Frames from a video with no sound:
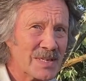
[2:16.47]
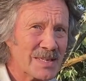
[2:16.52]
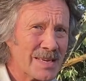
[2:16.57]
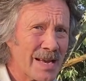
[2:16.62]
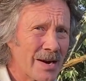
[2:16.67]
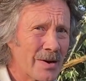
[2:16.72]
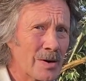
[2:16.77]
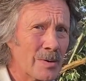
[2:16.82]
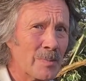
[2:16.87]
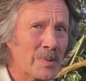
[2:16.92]

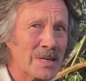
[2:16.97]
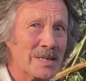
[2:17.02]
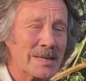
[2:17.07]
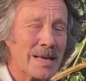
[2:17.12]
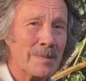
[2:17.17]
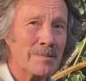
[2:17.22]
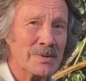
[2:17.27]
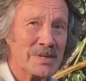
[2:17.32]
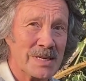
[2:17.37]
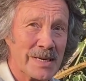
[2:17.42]
terribly
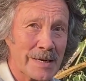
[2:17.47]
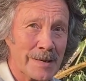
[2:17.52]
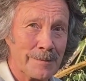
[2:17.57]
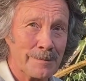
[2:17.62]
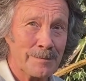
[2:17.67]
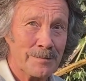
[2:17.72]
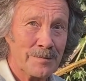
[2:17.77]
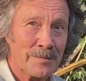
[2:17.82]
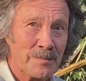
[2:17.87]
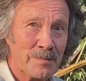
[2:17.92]
tempting,
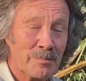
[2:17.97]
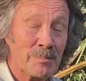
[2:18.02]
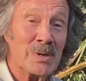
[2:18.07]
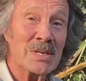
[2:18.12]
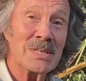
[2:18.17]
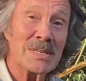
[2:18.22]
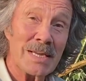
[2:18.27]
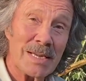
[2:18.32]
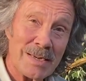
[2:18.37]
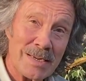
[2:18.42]

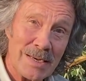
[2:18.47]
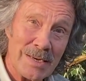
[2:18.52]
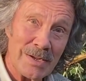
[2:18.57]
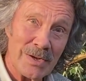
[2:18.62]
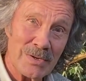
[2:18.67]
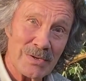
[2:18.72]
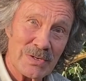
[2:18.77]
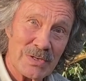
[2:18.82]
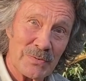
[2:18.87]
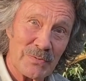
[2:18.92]
particularly
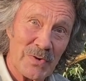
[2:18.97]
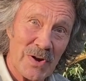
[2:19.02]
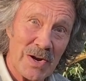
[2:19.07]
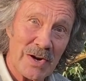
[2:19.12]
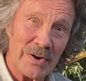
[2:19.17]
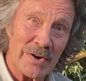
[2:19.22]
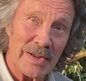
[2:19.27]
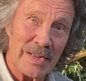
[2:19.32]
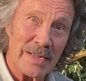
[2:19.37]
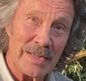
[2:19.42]
on
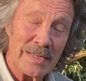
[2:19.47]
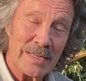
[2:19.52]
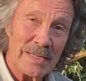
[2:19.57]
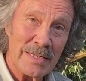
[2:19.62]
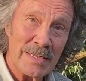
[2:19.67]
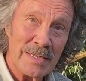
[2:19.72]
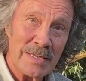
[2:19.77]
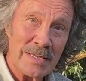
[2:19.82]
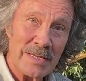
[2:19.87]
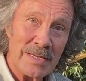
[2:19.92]
safari,
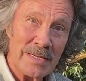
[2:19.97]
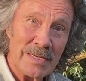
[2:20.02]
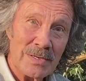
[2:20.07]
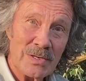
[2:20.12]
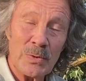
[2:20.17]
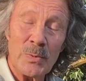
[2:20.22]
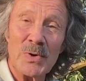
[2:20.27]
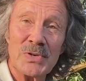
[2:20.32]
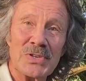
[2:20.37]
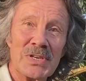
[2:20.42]

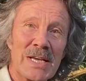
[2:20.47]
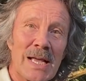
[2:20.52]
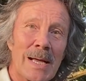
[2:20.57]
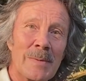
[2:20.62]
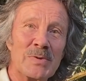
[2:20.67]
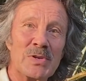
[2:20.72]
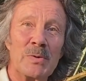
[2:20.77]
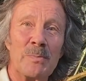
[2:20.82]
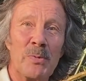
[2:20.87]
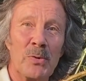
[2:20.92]
to want to
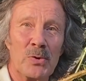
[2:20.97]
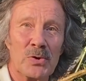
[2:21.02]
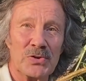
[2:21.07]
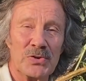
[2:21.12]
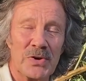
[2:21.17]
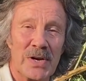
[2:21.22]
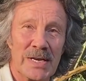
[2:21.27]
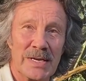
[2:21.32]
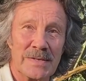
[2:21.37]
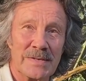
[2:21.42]
capture
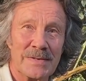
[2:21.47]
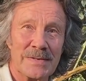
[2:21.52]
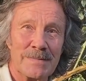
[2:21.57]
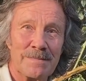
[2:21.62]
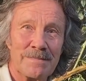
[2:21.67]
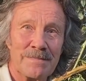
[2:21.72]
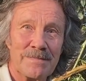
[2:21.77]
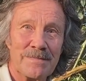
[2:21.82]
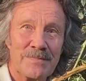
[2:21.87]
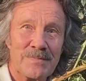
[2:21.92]
portraits.
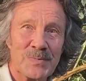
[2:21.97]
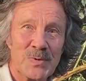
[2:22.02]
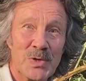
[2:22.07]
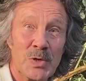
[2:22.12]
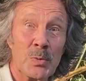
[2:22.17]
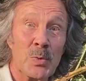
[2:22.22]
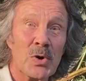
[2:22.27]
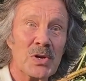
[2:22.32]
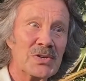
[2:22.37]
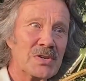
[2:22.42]

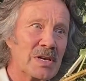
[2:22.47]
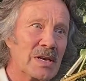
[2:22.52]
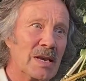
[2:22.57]
You want a